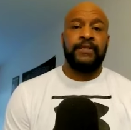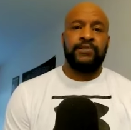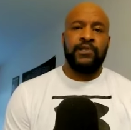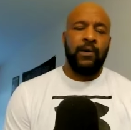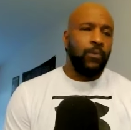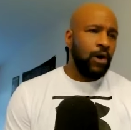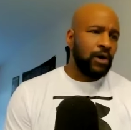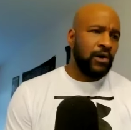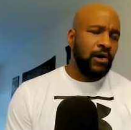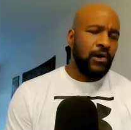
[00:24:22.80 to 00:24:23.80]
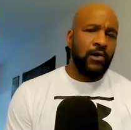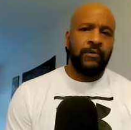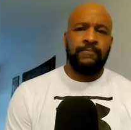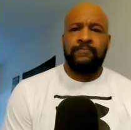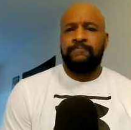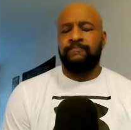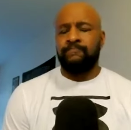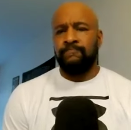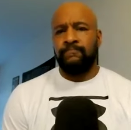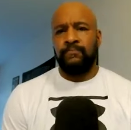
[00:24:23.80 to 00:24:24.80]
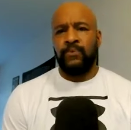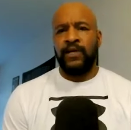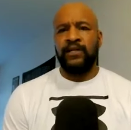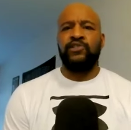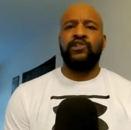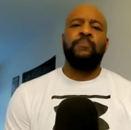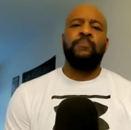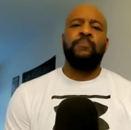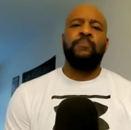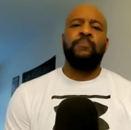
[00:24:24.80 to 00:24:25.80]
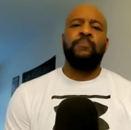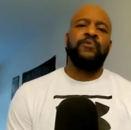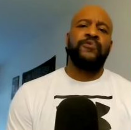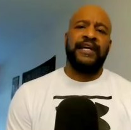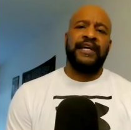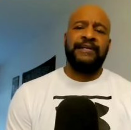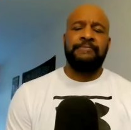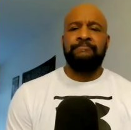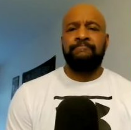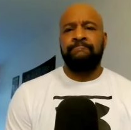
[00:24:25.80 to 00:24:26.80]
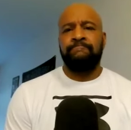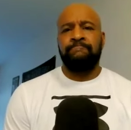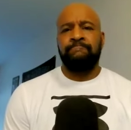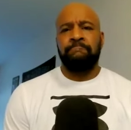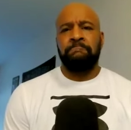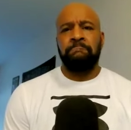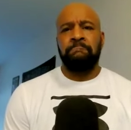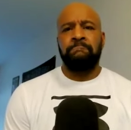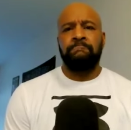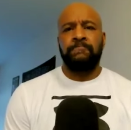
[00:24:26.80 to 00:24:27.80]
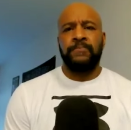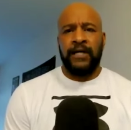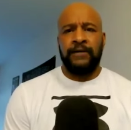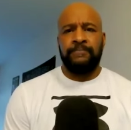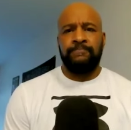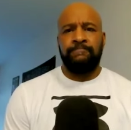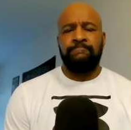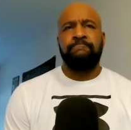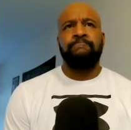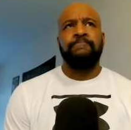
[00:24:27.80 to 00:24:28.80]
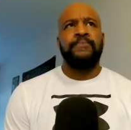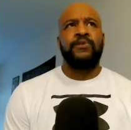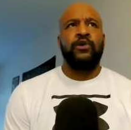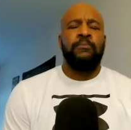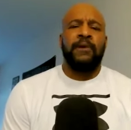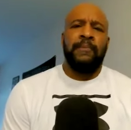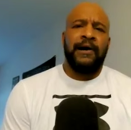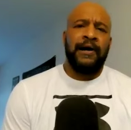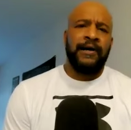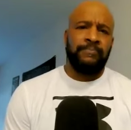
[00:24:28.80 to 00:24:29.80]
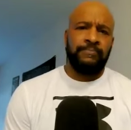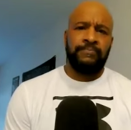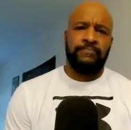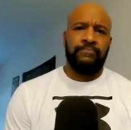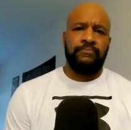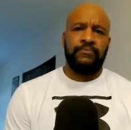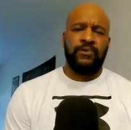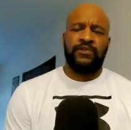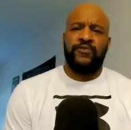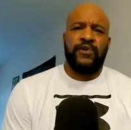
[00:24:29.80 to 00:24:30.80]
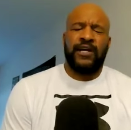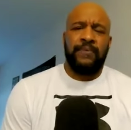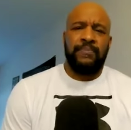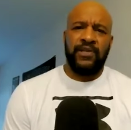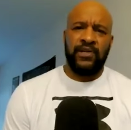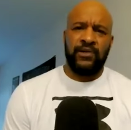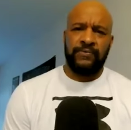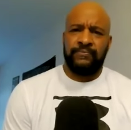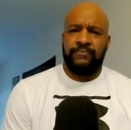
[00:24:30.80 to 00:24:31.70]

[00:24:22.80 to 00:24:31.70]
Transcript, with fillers: So I'm walking home. We had to jump over the fucking gate. Right? Go to my mom. What the fuck happened to you?